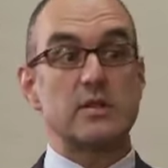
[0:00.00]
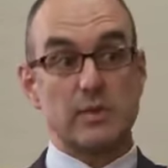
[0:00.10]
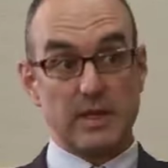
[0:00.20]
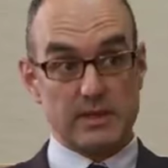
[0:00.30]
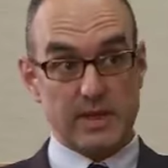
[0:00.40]
as
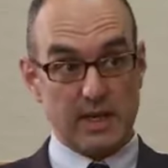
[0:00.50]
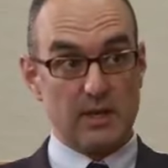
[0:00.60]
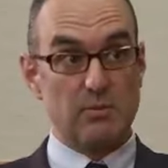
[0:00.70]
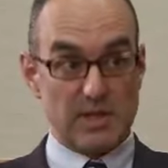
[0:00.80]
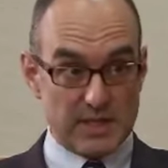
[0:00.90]
well as
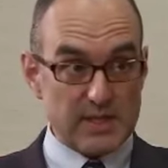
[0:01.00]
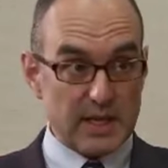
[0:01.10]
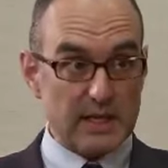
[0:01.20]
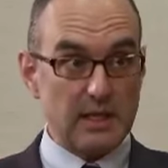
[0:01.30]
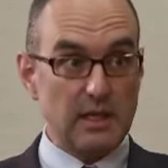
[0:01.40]
their business
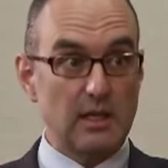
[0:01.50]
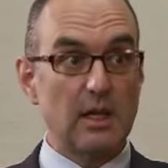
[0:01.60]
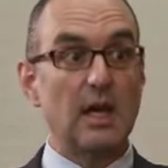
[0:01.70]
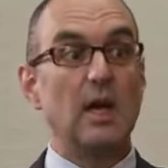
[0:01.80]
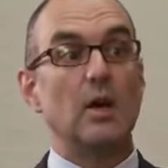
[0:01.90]
idea.
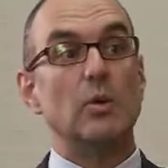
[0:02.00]
Mm-hmm.